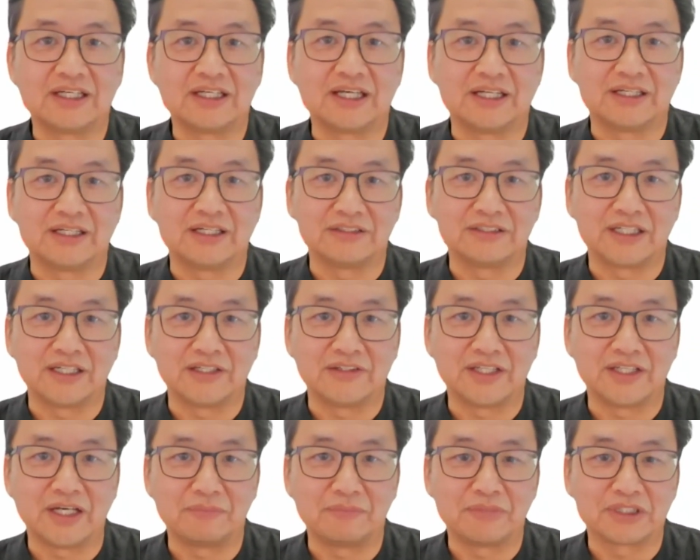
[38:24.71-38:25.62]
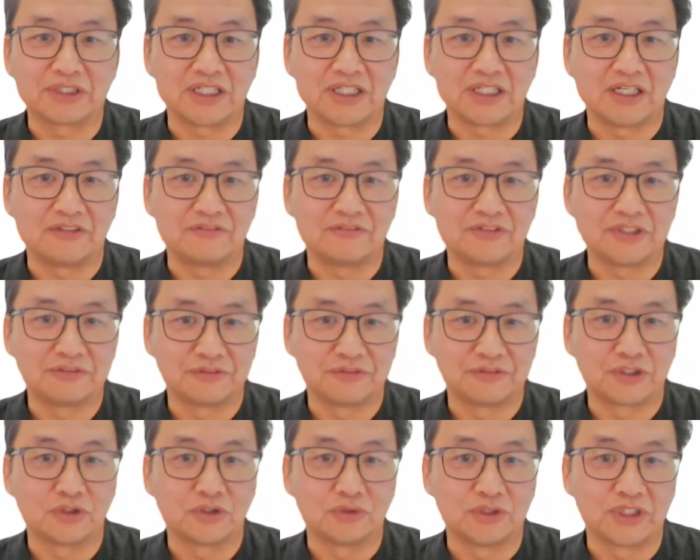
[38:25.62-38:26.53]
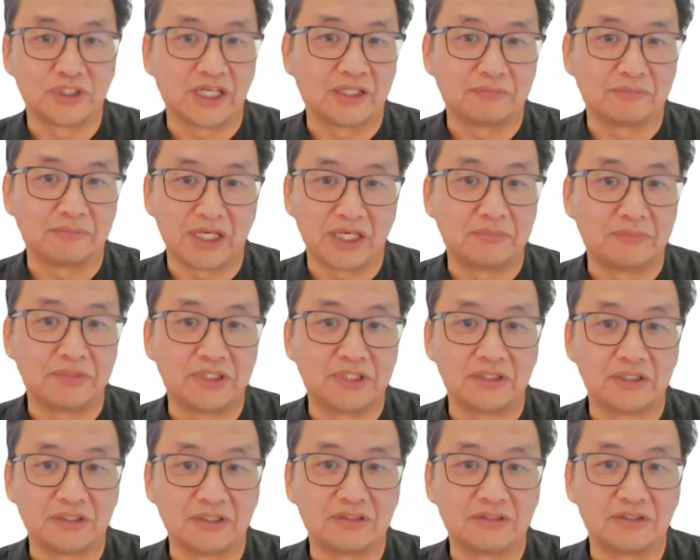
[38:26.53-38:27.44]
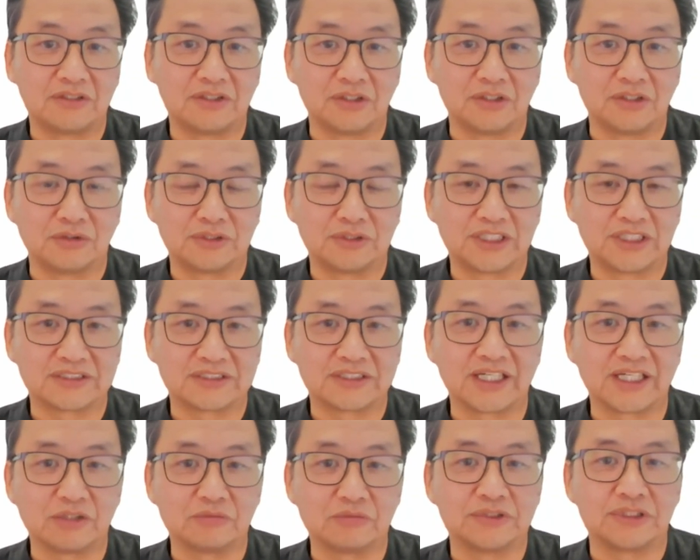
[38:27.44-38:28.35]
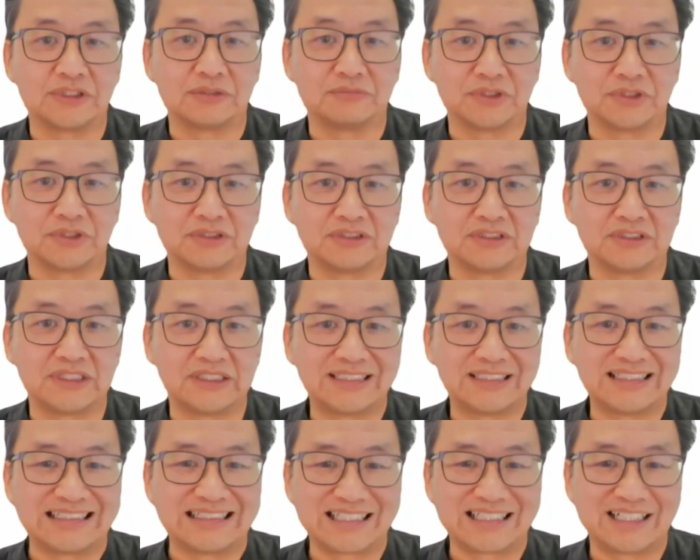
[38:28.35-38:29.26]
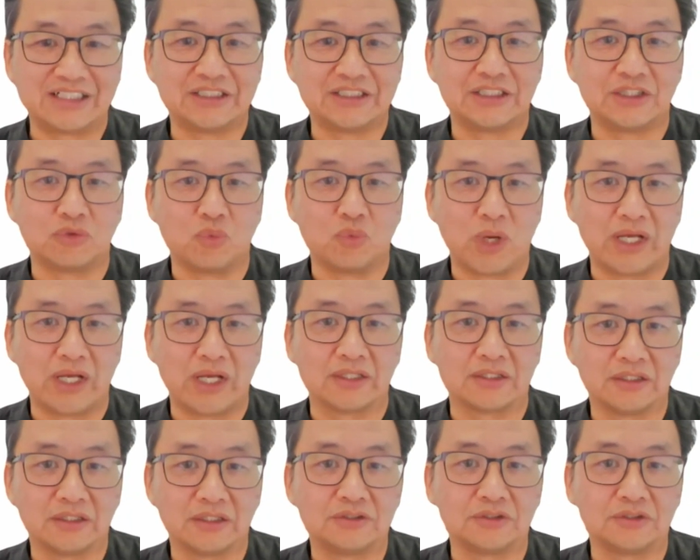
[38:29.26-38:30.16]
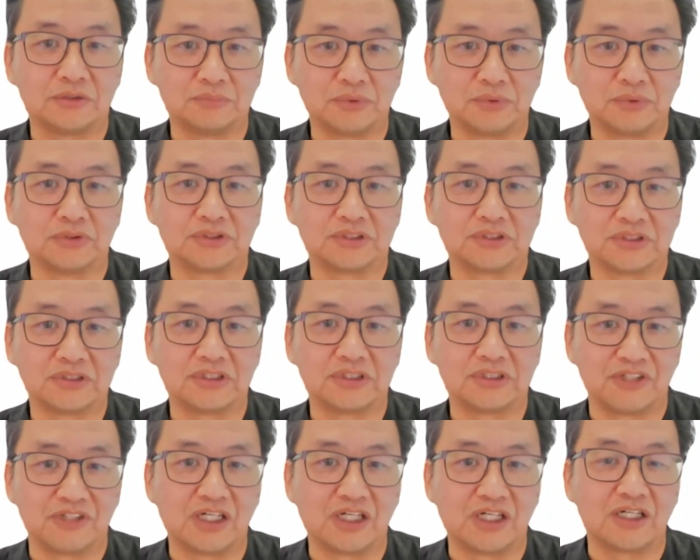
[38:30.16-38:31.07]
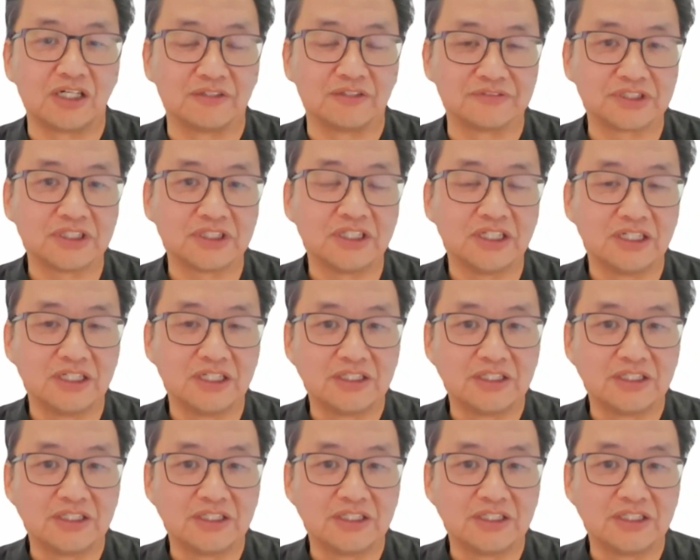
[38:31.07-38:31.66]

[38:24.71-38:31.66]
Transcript: and that makes life difficult and maybe doesn't help them in deciding where to put the valves.